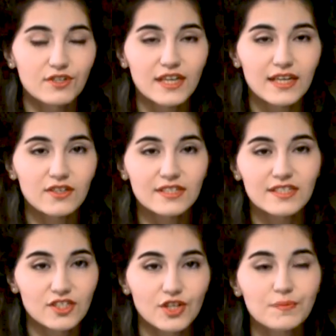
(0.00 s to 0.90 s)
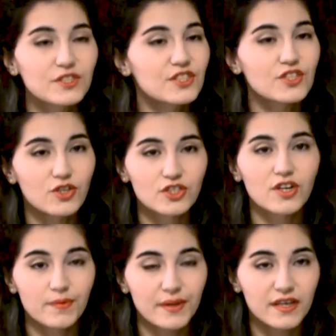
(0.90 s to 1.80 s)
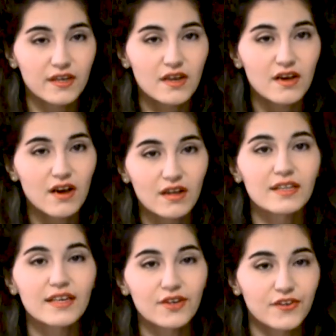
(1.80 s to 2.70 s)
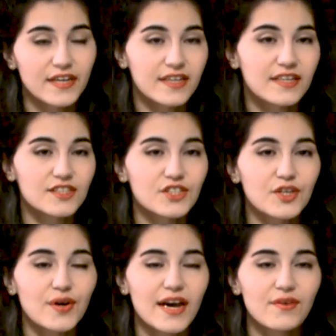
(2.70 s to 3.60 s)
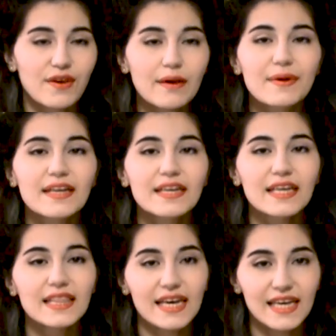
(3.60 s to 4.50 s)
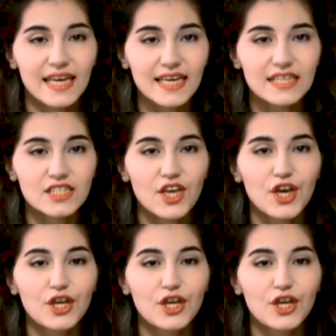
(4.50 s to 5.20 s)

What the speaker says: for titles and descriptions, those are going to be all in Korean. So I recommend in that case